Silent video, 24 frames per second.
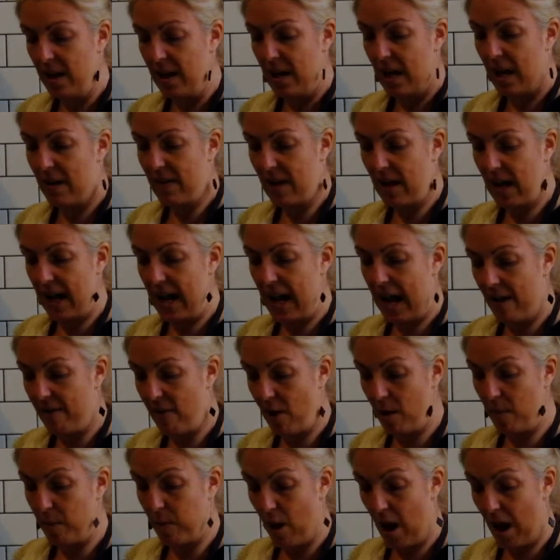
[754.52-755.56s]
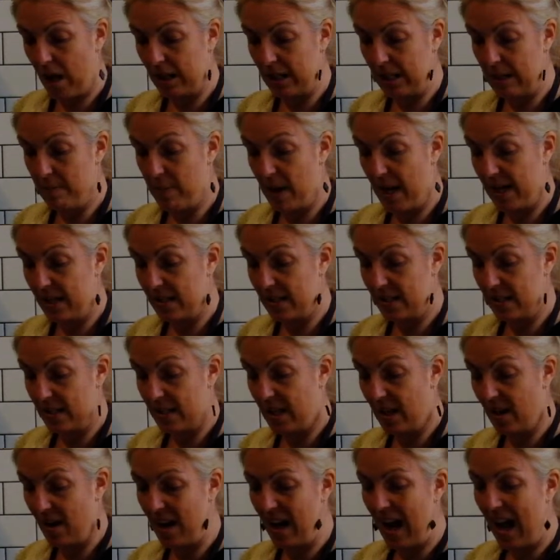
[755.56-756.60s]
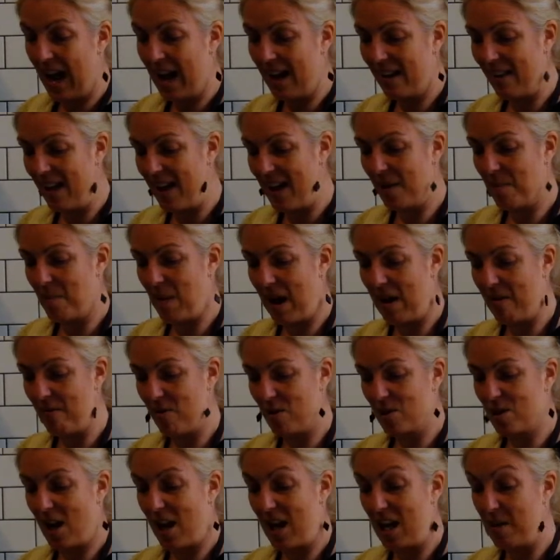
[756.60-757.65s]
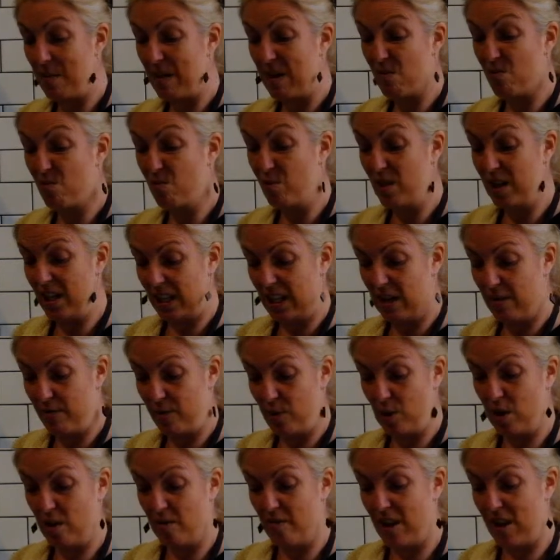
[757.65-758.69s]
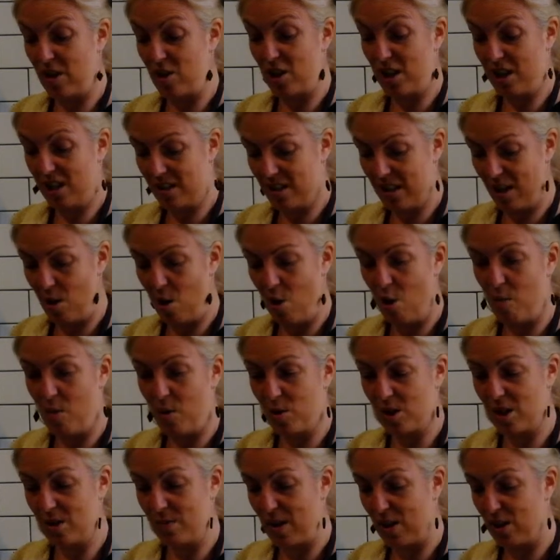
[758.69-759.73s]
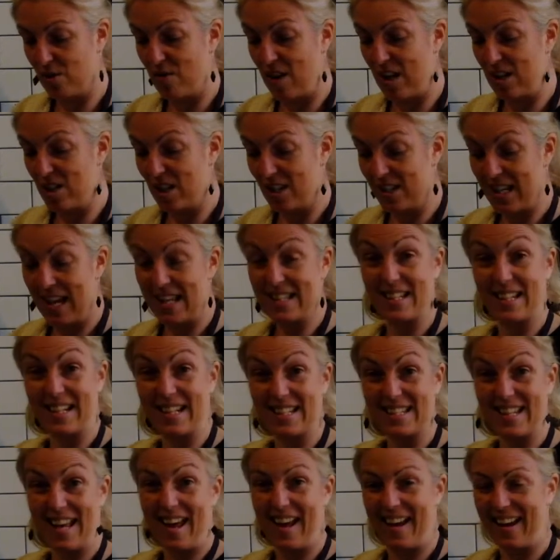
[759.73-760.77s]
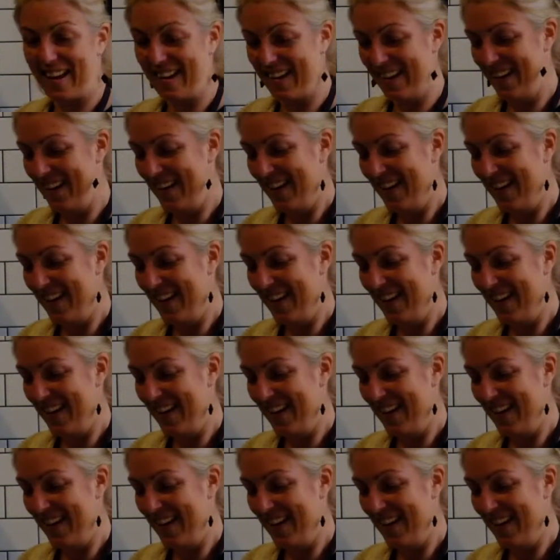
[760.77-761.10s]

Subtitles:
And then I have our broccoli bites in here, and I like my frittata to be really full of veggies, like almost as much veggies as it is egg,